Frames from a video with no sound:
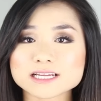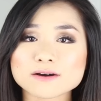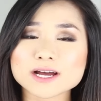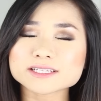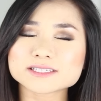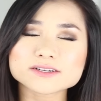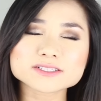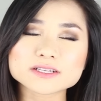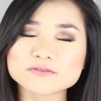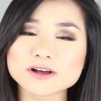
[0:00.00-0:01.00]
Now I
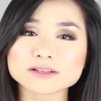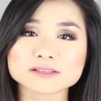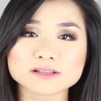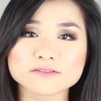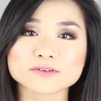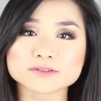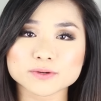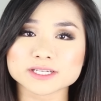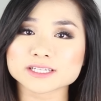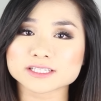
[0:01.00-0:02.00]
seriously fell in love with
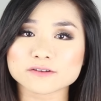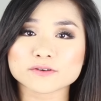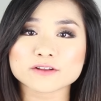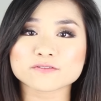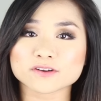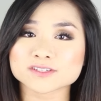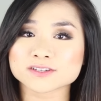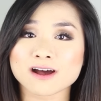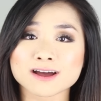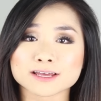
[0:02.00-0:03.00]
Whitney's stuff when I first
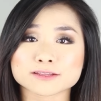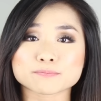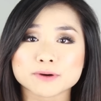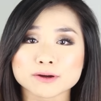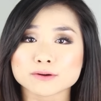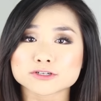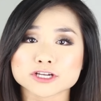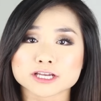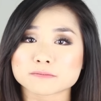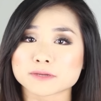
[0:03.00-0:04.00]
saw it. The boho
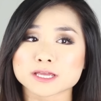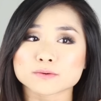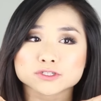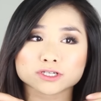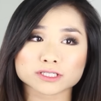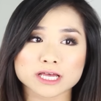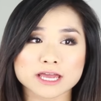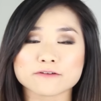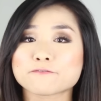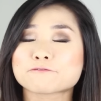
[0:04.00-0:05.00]
chicken me was just
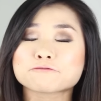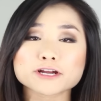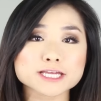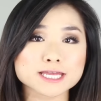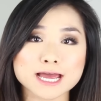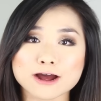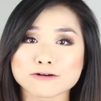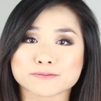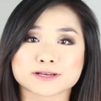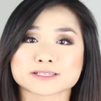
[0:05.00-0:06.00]
like freaking
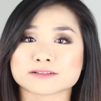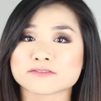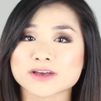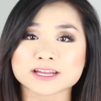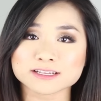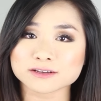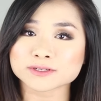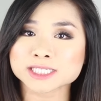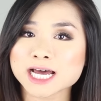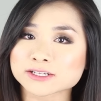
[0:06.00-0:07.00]
out because I love anything
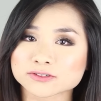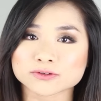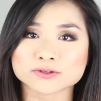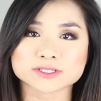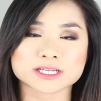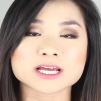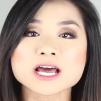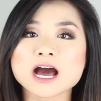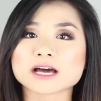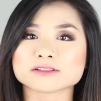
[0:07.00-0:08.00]
with tassels and
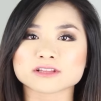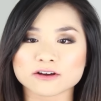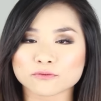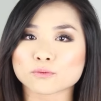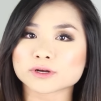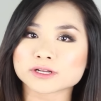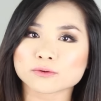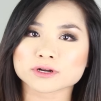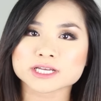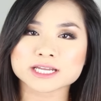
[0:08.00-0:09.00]
I love wooded
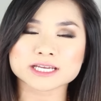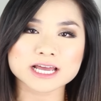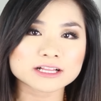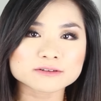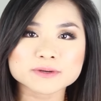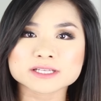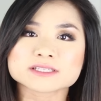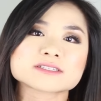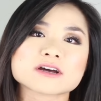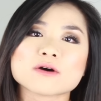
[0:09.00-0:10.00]
organic
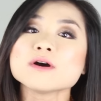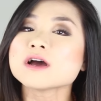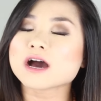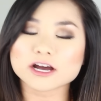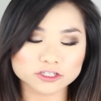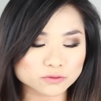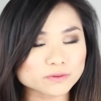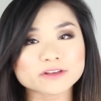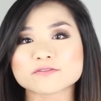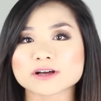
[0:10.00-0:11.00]
elements. So I just
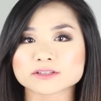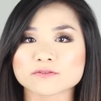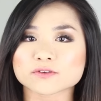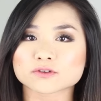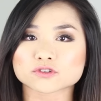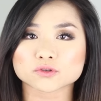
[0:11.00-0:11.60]
really fell in love with her